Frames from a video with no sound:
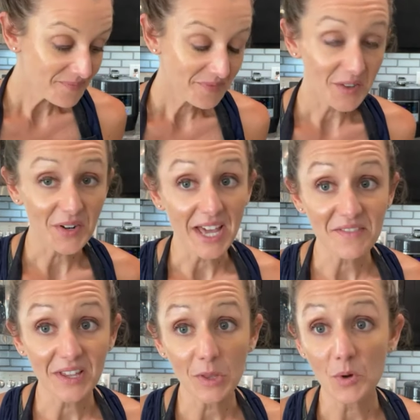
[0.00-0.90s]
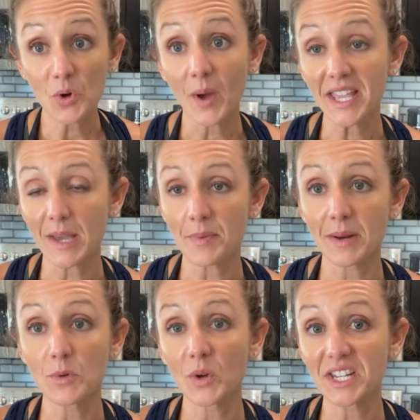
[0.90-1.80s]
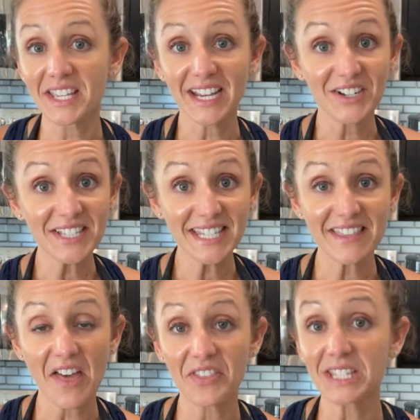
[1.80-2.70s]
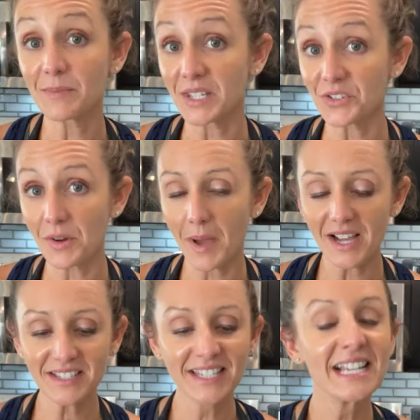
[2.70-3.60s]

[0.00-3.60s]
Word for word: they're not available quite yet, but I'm going to guarantee that this mystery box